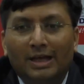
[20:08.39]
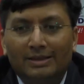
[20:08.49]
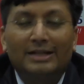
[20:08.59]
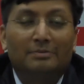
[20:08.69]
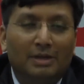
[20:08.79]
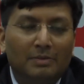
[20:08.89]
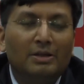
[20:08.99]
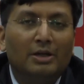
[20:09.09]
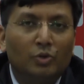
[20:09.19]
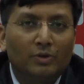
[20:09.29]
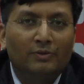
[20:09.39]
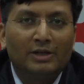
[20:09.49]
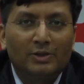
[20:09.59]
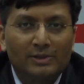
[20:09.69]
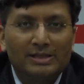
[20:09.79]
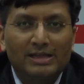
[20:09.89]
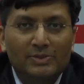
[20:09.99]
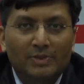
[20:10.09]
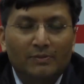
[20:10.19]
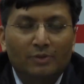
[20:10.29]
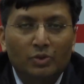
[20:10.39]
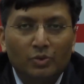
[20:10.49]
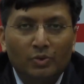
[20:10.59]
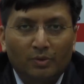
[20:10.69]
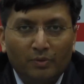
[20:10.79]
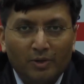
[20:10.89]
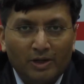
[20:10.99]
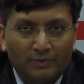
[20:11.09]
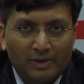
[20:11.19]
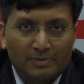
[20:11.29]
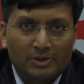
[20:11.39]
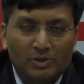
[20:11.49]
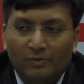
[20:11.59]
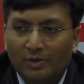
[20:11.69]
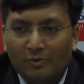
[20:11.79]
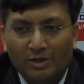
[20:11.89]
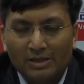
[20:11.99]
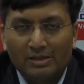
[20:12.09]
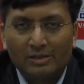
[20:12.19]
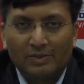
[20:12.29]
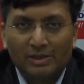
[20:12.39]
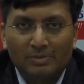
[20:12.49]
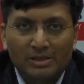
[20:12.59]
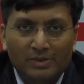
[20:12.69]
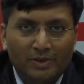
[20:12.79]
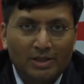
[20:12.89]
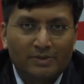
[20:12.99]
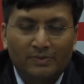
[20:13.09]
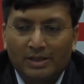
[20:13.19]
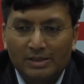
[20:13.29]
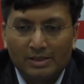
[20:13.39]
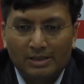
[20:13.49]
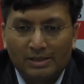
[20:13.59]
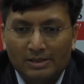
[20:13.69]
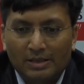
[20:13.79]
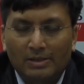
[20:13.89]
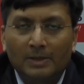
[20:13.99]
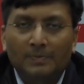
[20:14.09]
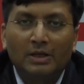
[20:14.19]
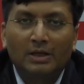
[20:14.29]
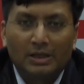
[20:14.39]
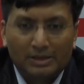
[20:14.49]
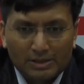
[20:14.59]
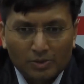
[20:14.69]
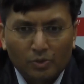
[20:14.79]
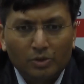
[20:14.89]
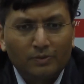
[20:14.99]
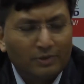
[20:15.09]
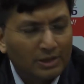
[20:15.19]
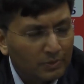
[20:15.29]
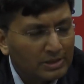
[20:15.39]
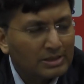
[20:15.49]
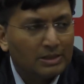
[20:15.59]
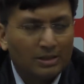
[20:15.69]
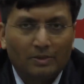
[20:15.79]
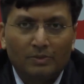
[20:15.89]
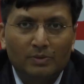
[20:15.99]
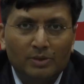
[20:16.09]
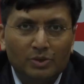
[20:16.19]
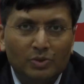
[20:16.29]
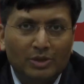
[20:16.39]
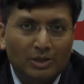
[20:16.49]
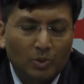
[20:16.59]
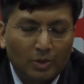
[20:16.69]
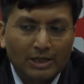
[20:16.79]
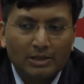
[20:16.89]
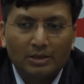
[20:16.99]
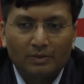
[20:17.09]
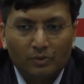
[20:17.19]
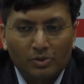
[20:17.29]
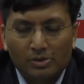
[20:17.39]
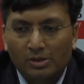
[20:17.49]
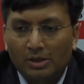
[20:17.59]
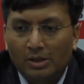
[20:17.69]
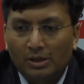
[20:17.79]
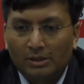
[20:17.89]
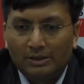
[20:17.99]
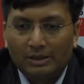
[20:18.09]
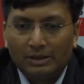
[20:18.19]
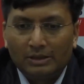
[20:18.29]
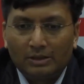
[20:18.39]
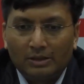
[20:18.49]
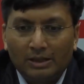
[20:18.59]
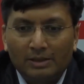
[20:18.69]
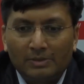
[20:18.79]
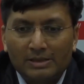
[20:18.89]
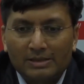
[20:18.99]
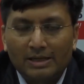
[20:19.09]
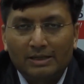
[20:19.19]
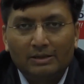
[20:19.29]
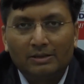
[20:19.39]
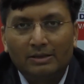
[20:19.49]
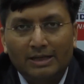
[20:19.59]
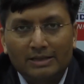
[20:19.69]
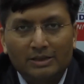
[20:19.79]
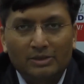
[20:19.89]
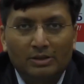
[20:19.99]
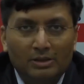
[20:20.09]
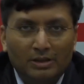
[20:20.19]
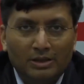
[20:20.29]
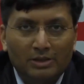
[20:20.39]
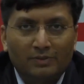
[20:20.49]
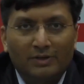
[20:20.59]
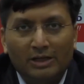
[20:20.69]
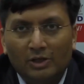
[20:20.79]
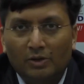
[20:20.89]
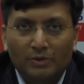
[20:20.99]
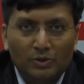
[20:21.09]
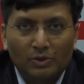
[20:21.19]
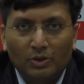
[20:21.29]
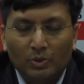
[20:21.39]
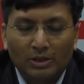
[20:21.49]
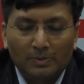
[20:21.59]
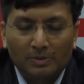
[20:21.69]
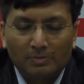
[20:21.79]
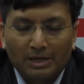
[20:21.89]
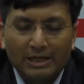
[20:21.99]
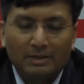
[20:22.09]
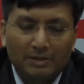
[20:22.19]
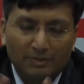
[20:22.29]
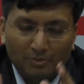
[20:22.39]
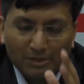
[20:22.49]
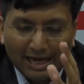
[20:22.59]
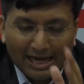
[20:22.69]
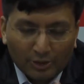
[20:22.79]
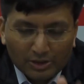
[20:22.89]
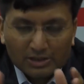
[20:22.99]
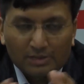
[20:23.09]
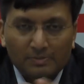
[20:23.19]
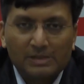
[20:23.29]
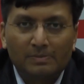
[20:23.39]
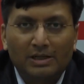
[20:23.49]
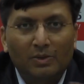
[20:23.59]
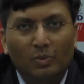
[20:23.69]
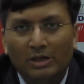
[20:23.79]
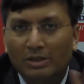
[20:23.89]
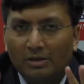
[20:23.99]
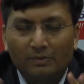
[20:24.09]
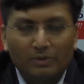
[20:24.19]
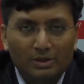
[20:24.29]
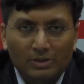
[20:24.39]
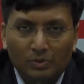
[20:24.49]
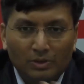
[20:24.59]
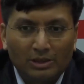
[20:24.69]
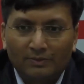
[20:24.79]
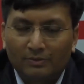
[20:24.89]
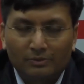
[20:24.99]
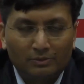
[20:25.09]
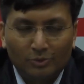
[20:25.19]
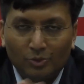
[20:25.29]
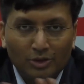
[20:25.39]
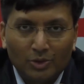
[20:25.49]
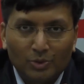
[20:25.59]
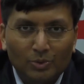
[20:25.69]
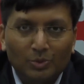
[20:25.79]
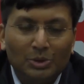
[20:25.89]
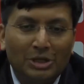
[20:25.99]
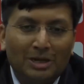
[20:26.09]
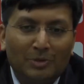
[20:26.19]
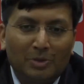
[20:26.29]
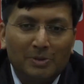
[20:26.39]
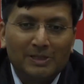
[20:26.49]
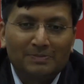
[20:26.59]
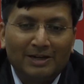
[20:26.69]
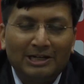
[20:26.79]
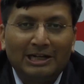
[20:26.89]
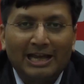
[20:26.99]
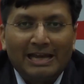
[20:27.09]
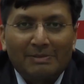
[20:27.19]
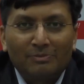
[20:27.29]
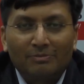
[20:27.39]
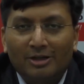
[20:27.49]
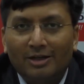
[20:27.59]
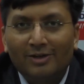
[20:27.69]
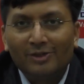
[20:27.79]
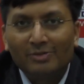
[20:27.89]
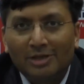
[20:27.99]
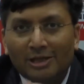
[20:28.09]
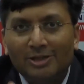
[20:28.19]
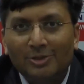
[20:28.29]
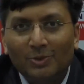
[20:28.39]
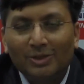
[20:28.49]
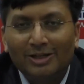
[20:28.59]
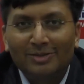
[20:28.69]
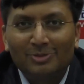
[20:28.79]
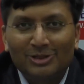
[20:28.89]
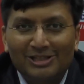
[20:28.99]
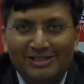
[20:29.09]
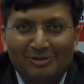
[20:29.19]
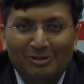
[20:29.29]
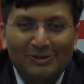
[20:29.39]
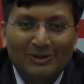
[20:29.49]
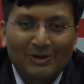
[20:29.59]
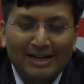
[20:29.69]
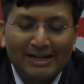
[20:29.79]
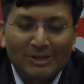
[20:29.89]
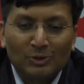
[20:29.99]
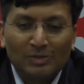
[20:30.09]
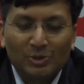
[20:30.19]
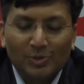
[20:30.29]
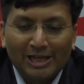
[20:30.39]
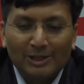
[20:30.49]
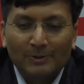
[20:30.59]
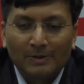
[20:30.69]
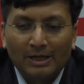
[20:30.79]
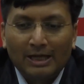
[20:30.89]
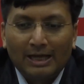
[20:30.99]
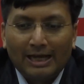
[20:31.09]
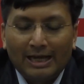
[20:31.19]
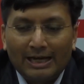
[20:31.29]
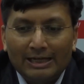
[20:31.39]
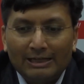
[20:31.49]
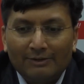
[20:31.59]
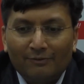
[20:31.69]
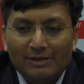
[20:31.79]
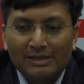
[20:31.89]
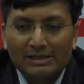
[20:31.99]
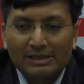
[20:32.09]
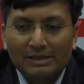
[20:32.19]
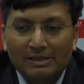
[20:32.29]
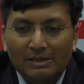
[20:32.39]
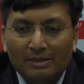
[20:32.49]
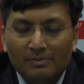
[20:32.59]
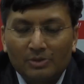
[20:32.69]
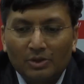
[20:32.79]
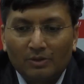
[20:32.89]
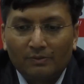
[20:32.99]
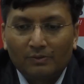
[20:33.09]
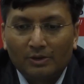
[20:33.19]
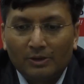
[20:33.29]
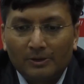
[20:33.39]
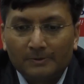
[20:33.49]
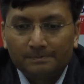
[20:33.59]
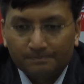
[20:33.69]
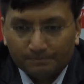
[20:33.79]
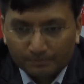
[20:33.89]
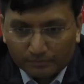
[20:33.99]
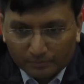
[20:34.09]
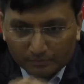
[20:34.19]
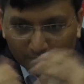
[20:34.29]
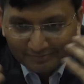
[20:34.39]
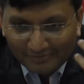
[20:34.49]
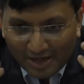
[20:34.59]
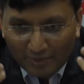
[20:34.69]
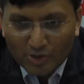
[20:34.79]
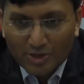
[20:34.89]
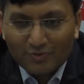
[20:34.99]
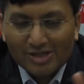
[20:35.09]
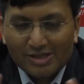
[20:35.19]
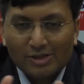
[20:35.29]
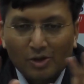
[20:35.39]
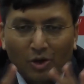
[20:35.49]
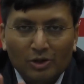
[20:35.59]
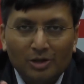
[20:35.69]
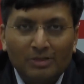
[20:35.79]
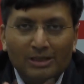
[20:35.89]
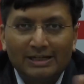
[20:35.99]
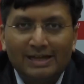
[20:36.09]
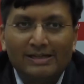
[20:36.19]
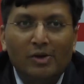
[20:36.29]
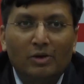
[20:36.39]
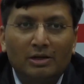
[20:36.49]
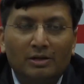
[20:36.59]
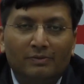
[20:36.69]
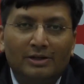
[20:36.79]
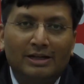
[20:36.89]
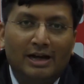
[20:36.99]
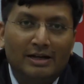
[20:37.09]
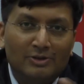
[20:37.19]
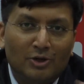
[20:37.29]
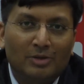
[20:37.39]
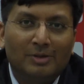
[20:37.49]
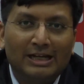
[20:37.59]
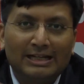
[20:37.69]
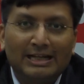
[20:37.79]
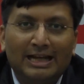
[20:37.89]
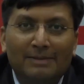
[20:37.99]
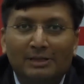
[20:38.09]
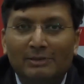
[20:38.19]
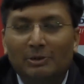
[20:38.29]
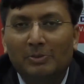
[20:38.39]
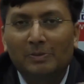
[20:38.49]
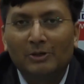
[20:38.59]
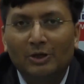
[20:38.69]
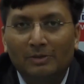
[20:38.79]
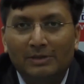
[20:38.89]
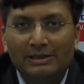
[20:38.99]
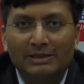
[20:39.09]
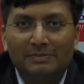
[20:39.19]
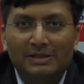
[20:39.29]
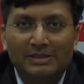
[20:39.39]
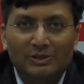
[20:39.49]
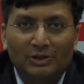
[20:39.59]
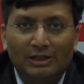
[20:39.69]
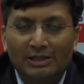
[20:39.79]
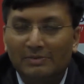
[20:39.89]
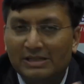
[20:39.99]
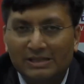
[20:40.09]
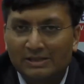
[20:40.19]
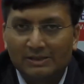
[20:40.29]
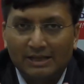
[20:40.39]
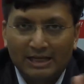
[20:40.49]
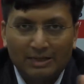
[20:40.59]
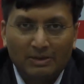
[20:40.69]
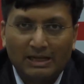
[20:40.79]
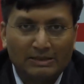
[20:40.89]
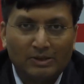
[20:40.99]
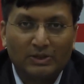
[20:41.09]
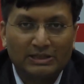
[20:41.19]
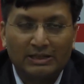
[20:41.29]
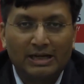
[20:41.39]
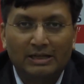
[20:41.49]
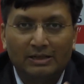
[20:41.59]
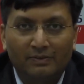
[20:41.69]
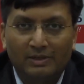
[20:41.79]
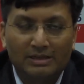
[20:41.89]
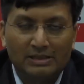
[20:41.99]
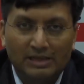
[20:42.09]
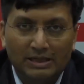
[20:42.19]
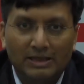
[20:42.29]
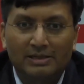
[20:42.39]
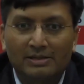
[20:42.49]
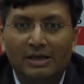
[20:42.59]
That may be a good frequency as well for you to review your investments. So if you have various investments in various funds and etc., that's a good frequency with which you can look at it. Of course, there are elements like 3-year taxation in the case of debt and all, which you need to keep in mind. But from an allocation perspective, 1-year review is good enough. You don't need to probably spend time every month in doing it because it's probably not adding too much value. And if we see in terms of if you invested all your money in asset allocator fund, then it is automatically happening probably on a monthly basis or a daily basis in the dynamic asset allocation category funds in any case.